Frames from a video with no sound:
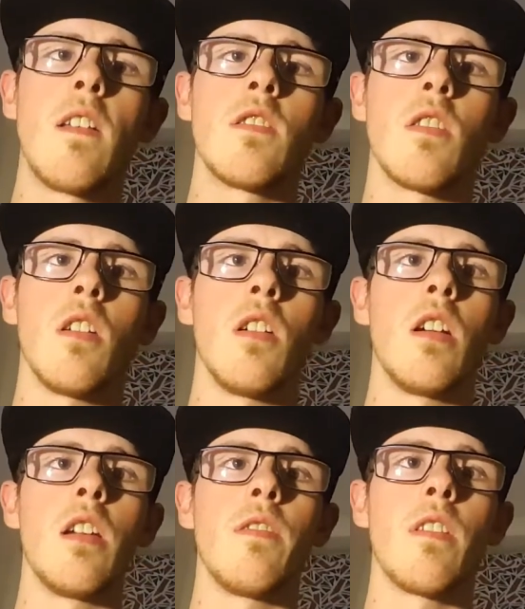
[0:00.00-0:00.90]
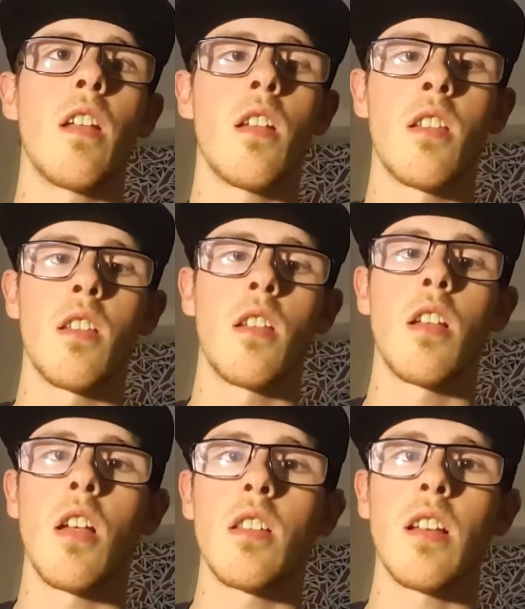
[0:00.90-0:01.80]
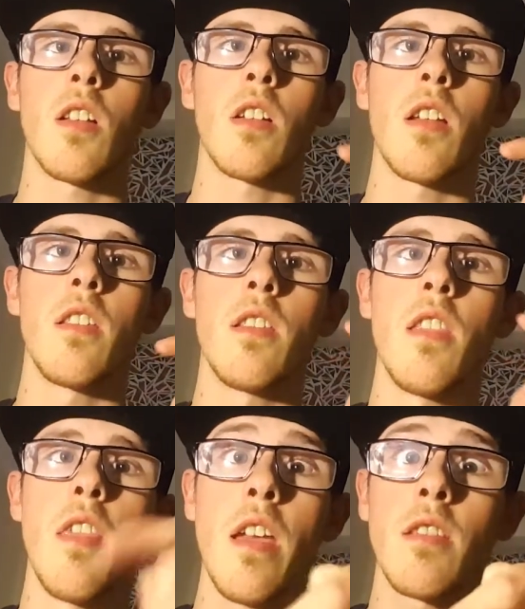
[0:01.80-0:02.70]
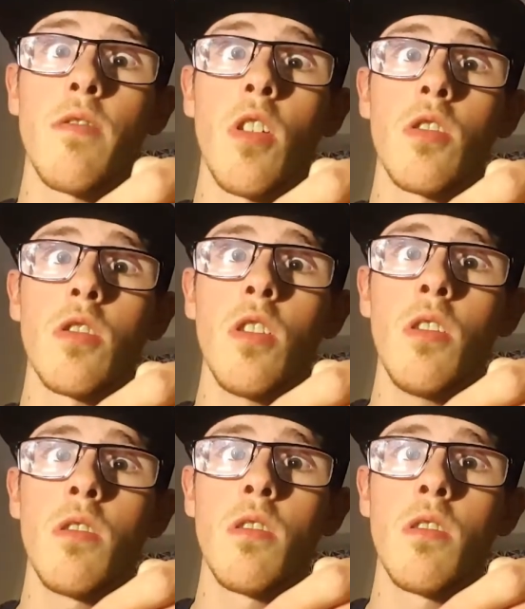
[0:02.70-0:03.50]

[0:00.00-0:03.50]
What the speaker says: So if you take a look at this photo,